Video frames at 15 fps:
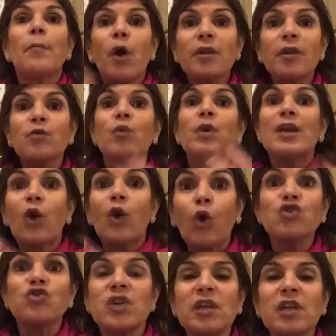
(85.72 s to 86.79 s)
body will
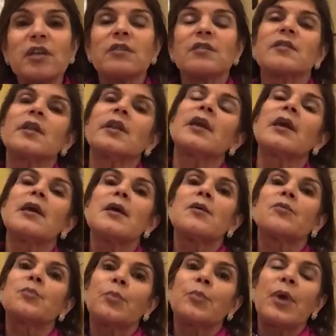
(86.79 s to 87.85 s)
continuously
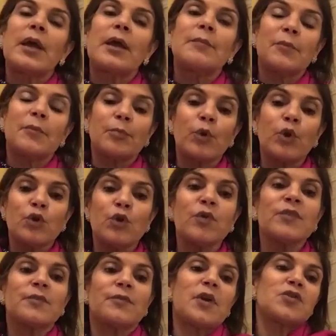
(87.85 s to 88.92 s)

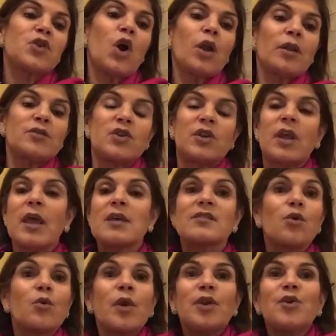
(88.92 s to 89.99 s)
produce fresh collagen.
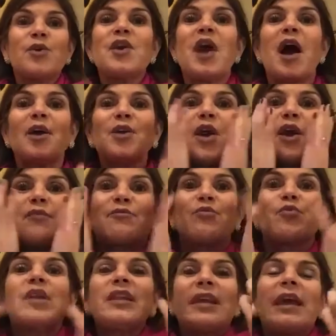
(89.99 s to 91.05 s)
So when you're young, you have
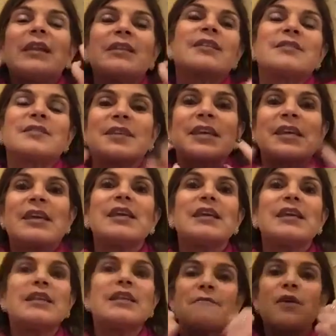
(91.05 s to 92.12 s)
really healthy
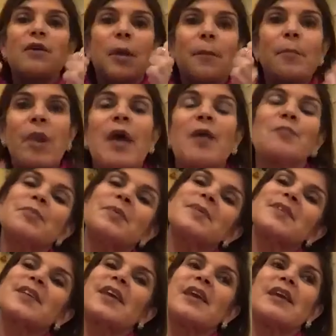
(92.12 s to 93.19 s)
skin, very plump
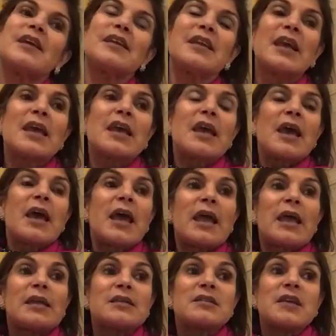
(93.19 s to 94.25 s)
skin,
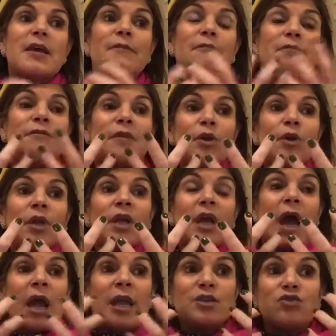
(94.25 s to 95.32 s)
and very
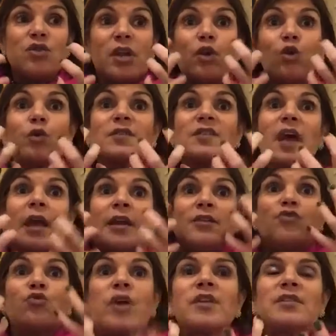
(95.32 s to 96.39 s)
high. It looks
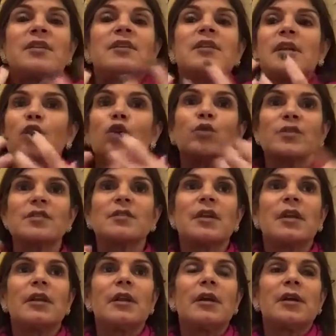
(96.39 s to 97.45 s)
hydrated and looks,
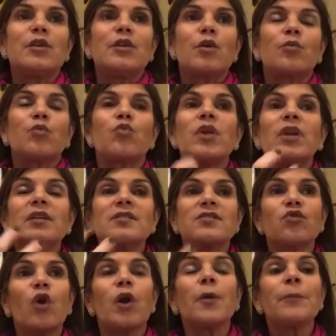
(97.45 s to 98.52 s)
you know, really
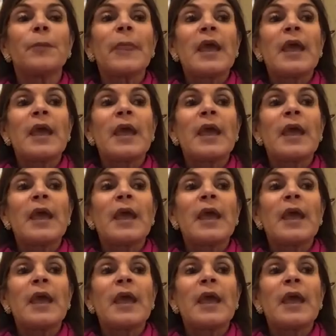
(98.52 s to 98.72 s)
strong.